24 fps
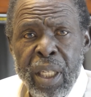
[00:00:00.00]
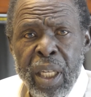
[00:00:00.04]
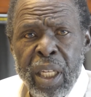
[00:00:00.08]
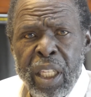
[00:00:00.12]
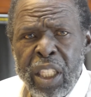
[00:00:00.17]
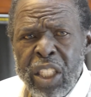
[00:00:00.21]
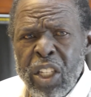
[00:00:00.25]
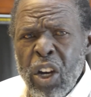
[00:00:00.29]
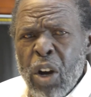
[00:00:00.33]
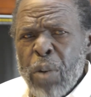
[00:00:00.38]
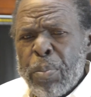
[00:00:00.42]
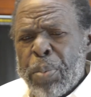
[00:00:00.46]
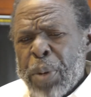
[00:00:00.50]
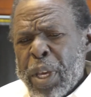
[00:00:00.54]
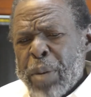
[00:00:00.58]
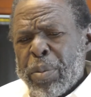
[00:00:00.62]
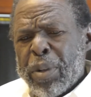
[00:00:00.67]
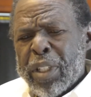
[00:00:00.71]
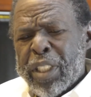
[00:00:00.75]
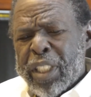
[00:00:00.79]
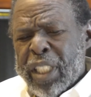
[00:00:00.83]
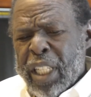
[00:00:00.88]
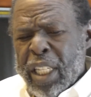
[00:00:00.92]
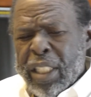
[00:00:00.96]
Your people
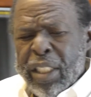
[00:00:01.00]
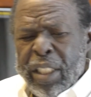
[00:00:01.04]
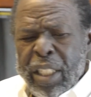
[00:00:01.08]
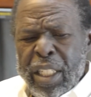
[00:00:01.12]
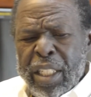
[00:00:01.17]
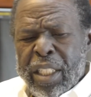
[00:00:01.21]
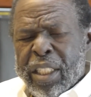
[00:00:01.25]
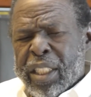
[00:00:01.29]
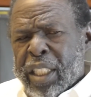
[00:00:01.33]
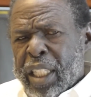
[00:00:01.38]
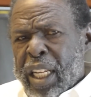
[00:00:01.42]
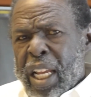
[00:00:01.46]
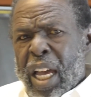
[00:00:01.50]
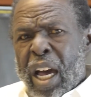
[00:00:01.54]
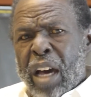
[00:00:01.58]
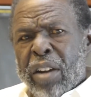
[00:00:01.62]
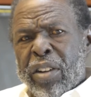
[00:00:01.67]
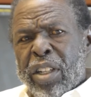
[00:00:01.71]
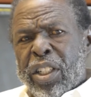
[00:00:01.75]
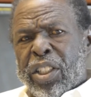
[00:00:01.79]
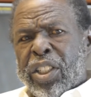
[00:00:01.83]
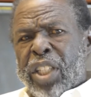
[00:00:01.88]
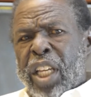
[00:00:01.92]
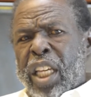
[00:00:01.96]
just didn't sit down
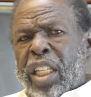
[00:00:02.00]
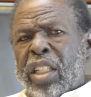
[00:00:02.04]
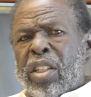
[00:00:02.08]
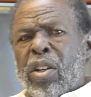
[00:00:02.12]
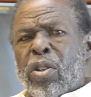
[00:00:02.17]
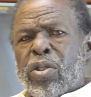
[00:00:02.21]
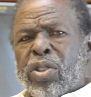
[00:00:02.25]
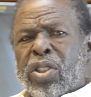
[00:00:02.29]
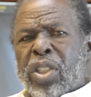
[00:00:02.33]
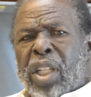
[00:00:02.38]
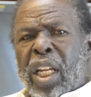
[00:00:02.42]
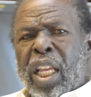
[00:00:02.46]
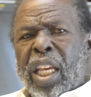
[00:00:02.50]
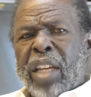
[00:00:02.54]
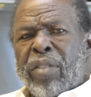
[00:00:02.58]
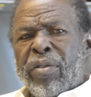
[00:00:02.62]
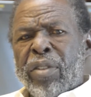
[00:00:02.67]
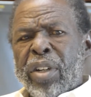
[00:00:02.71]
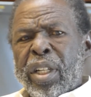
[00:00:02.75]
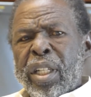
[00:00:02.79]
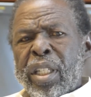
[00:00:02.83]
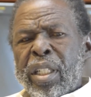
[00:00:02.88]
and take no slavery.